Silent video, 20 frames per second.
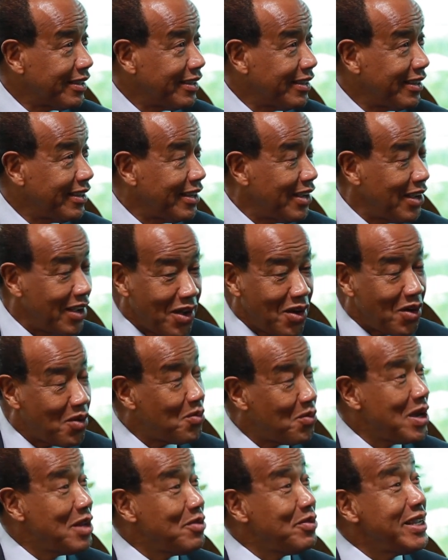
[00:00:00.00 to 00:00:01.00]
Wow.
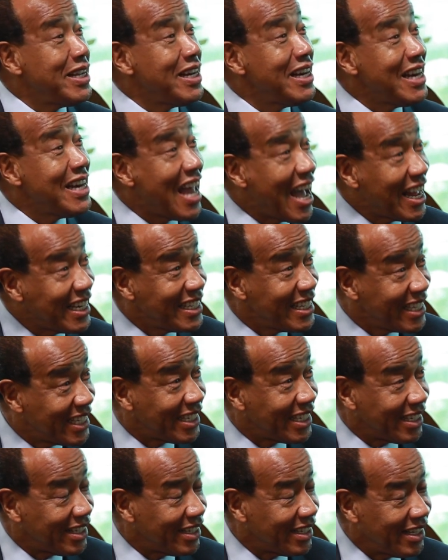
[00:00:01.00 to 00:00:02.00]
When we
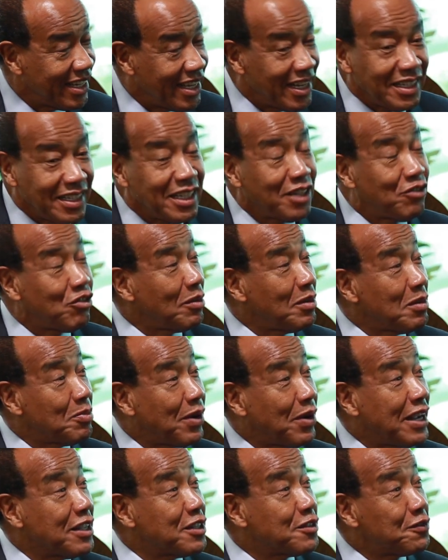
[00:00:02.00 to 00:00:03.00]
landed, they dropped the
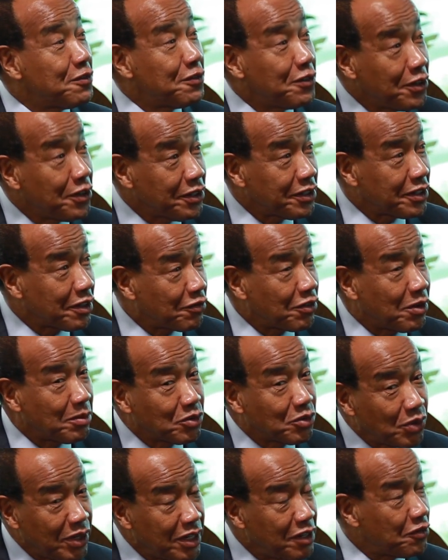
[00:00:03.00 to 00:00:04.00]
price further from
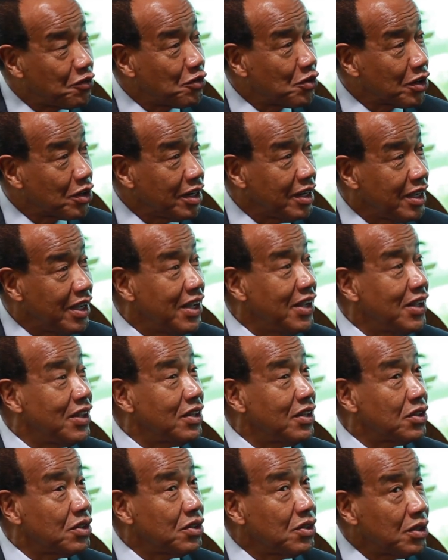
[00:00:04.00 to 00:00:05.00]
24
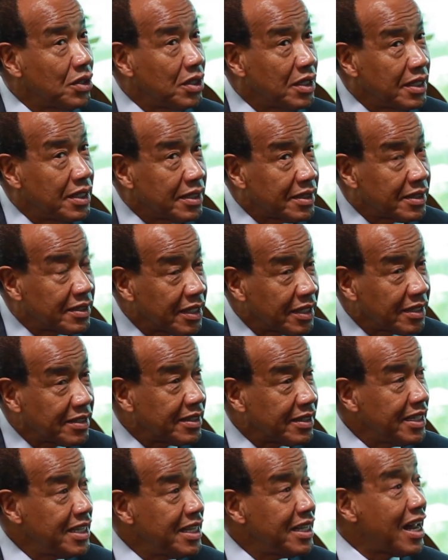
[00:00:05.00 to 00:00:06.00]
to
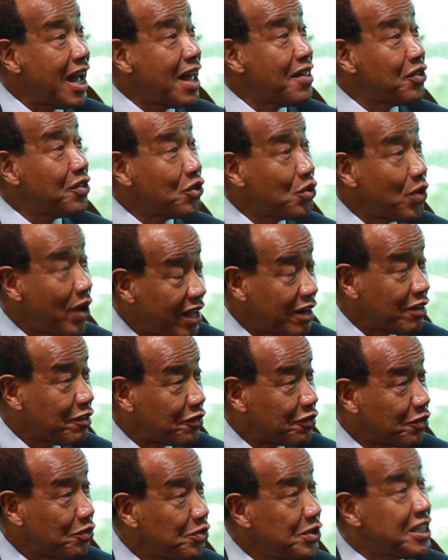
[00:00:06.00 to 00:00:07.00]
16 and
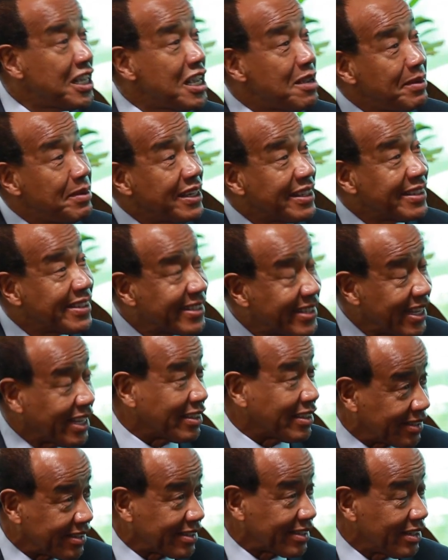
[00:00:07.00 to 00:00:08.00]
12. We came in at
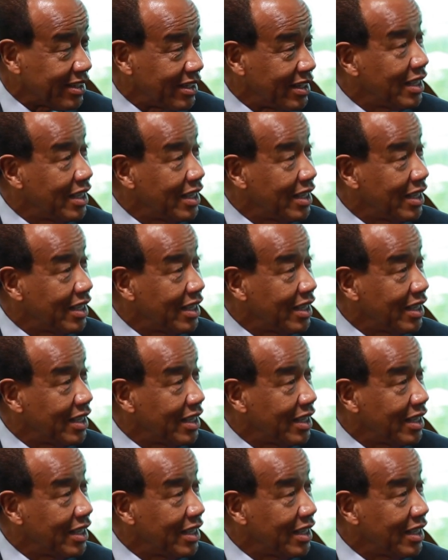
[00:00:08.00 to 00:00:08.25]
6